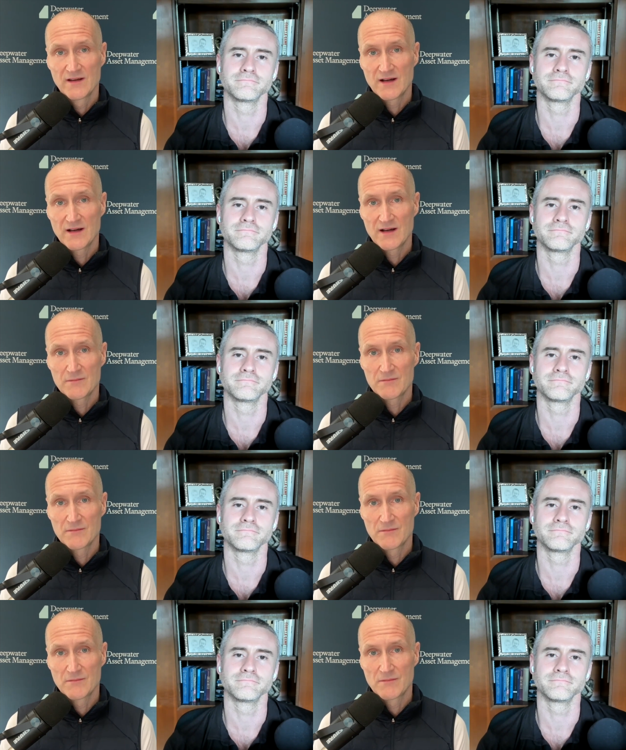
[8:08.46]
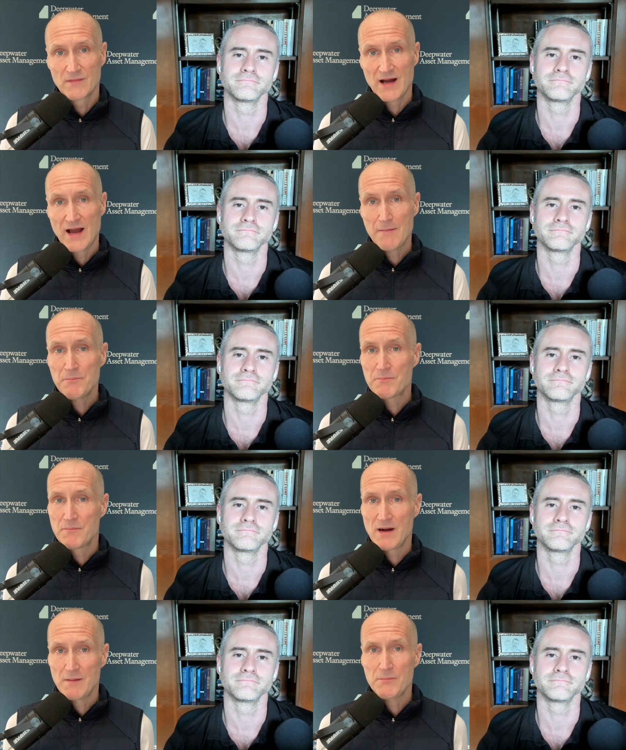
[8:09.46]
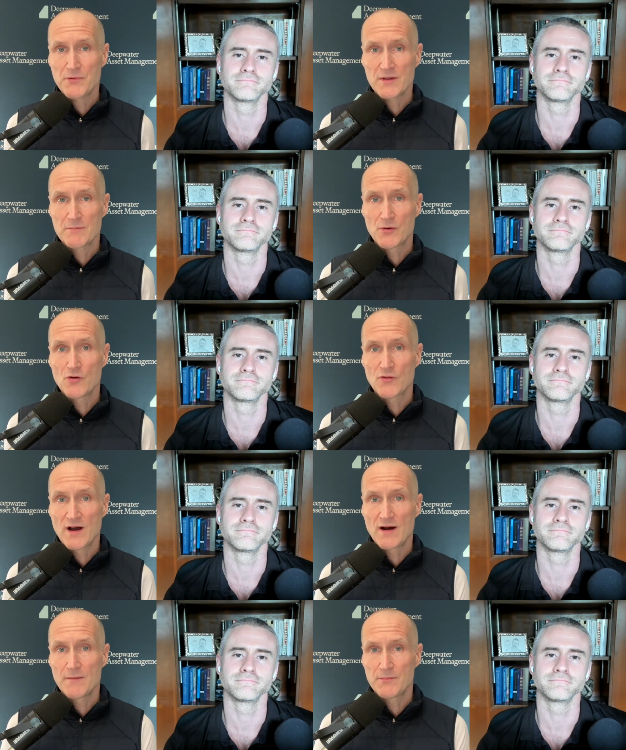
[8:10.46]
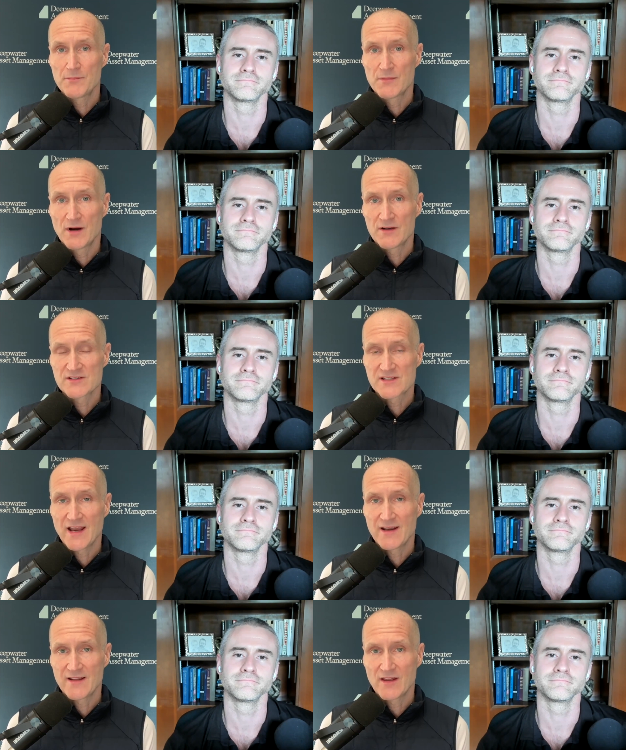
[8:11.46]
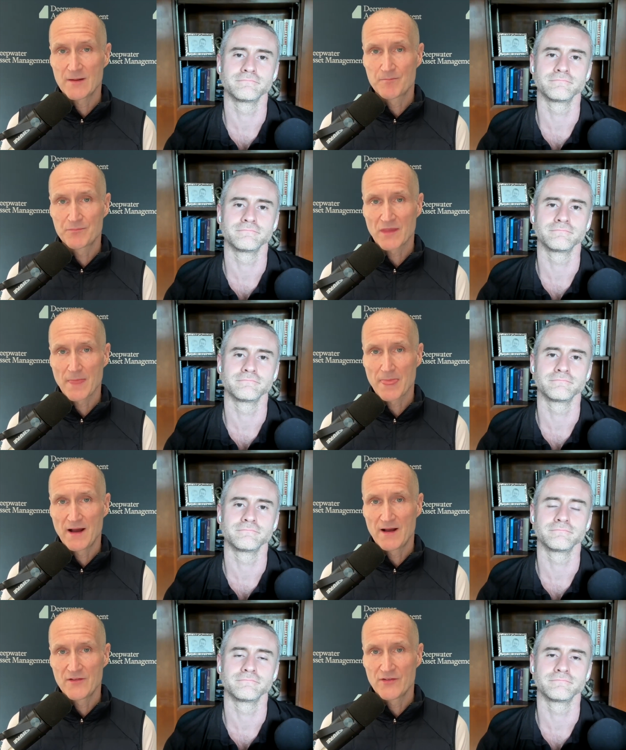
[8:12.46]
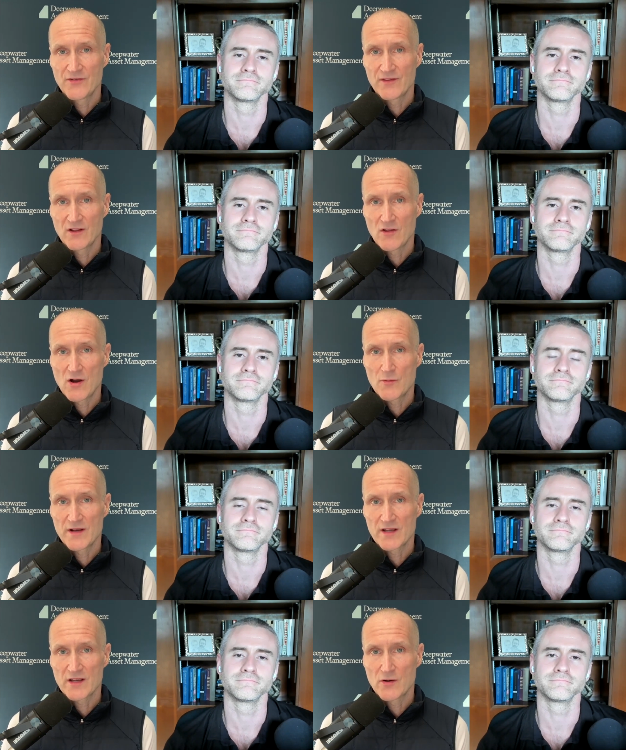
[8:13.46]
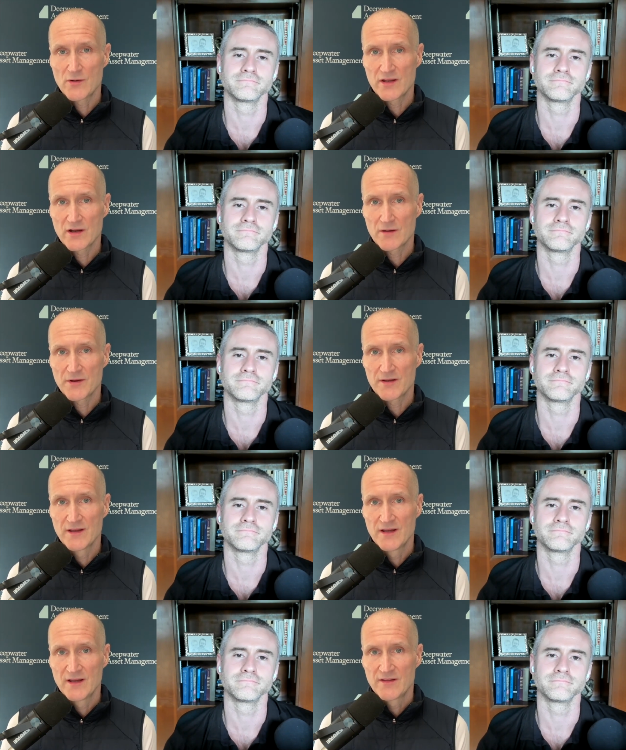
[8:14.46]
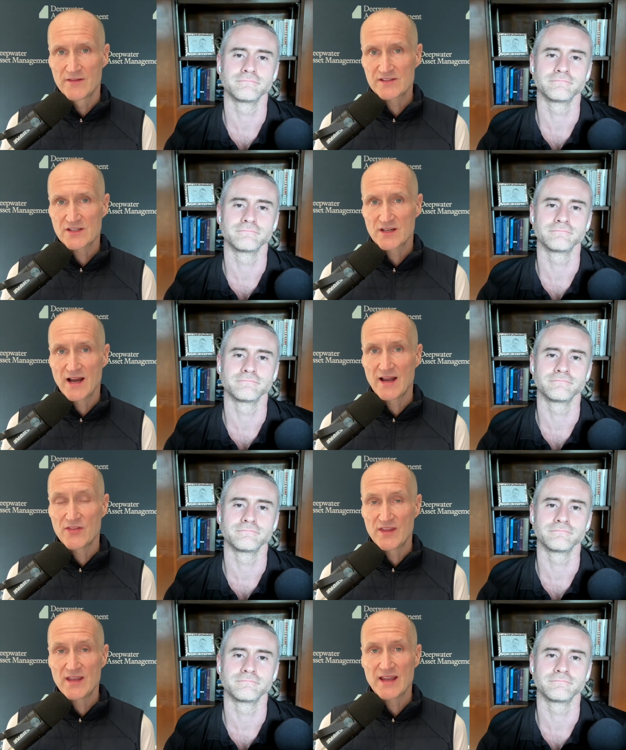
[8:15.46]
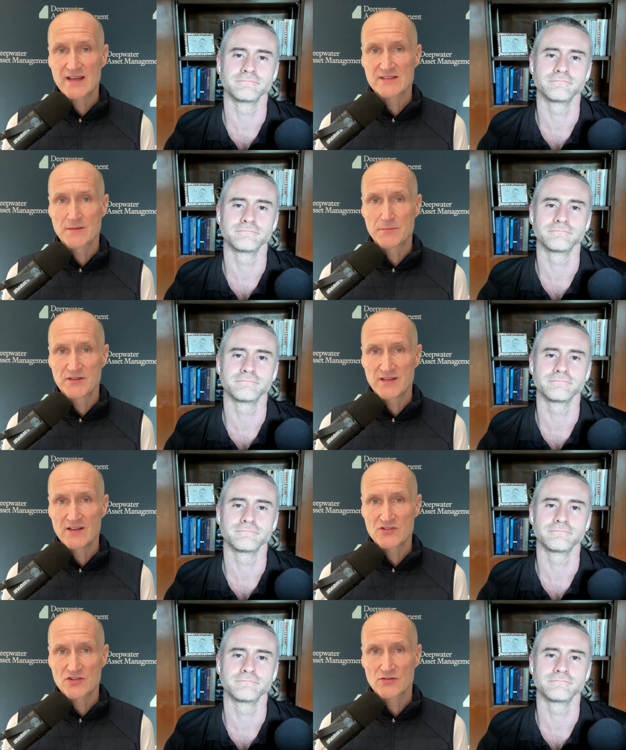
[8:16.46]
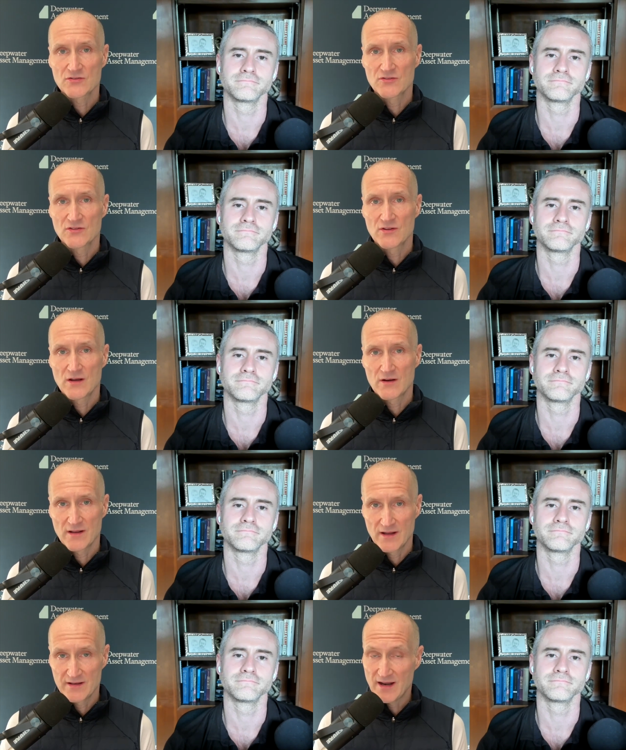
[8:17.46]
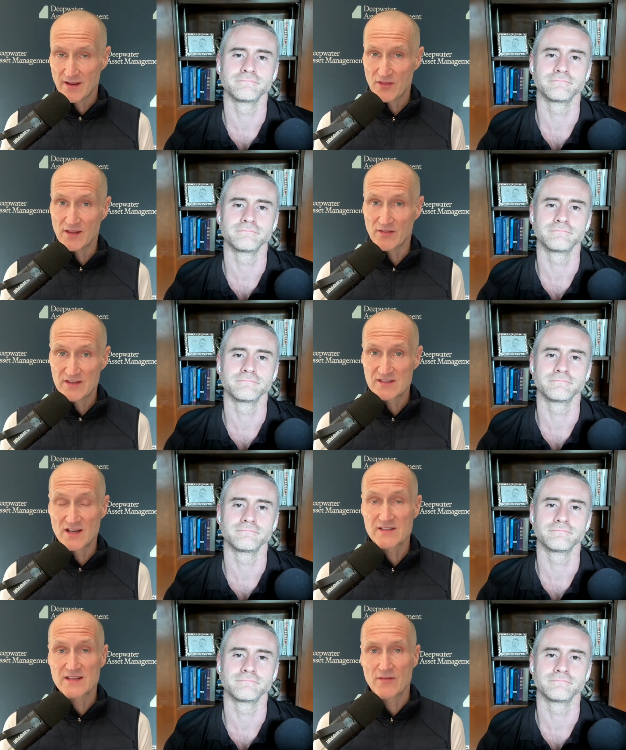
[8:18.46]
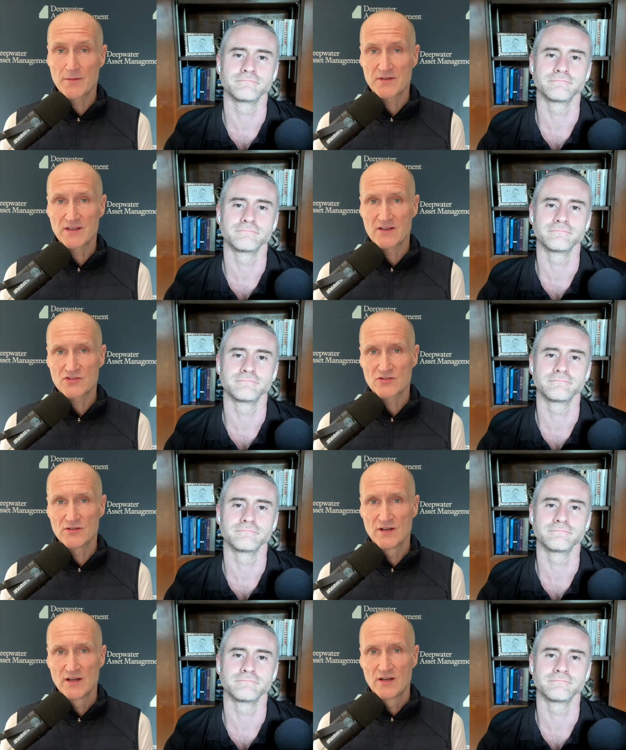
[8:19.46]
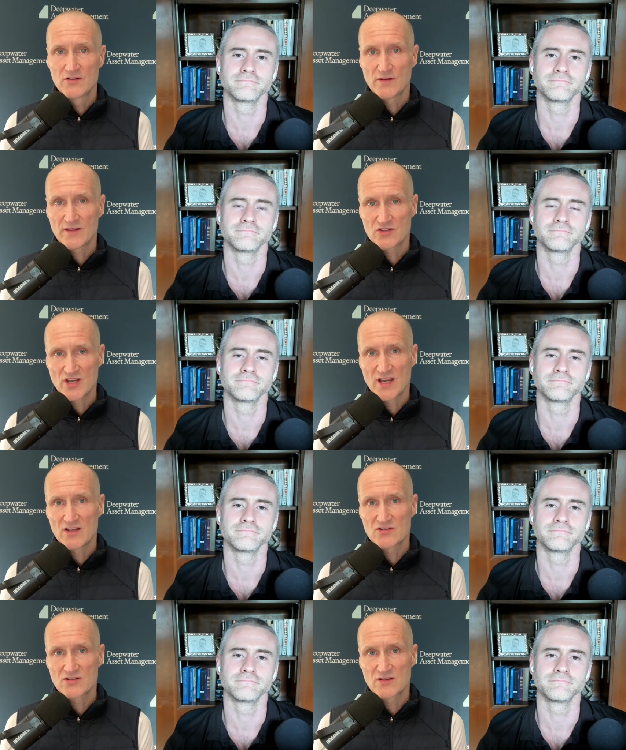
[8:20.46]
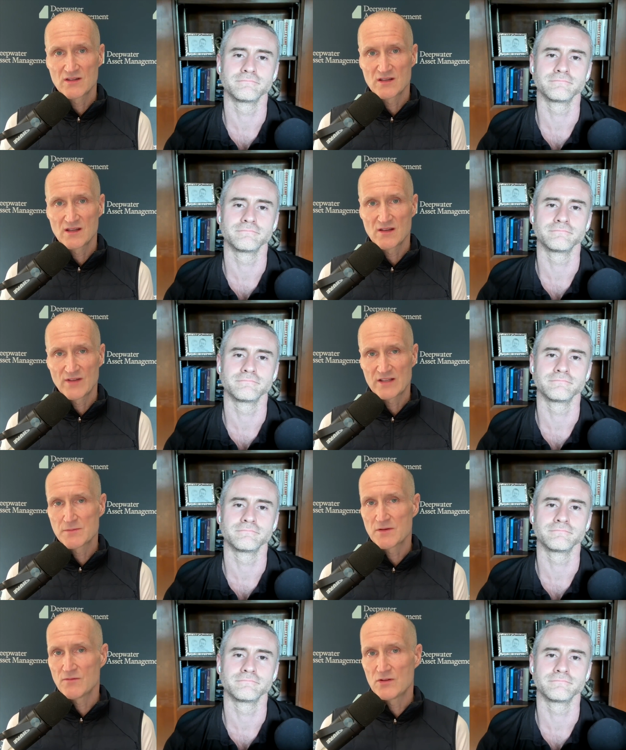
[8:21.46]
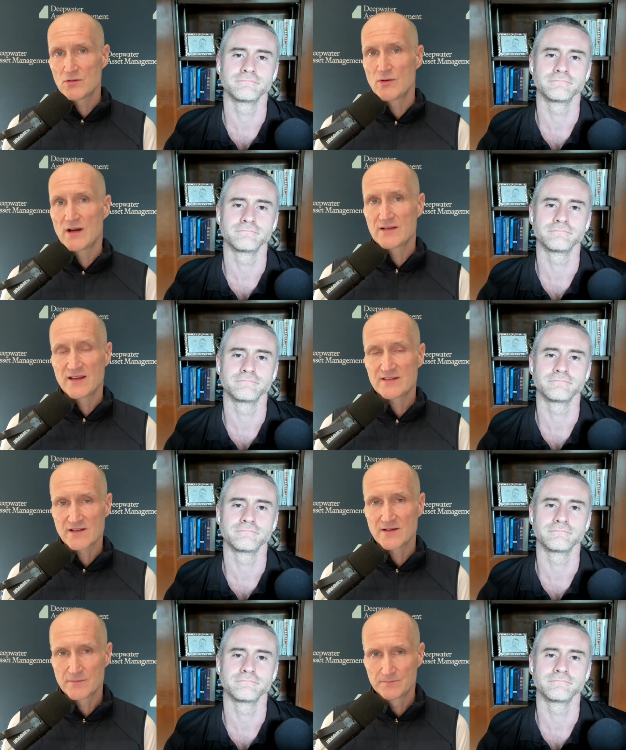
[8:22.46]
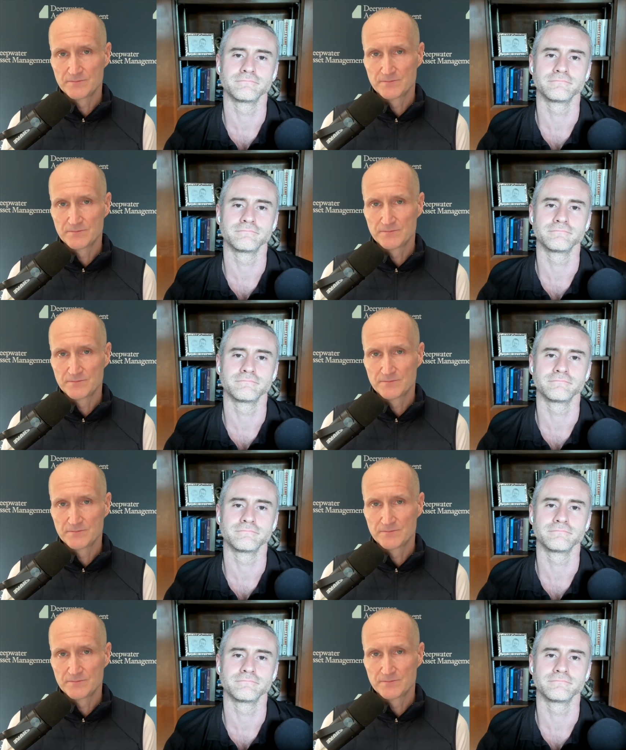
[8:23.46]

Speaker 1: Um, I'm I'm pretty bowled up, understanding that uh, there's a long way to go here, but this I think has the potential, or not. I think this does have the potential to I think change the investment view on Tesla.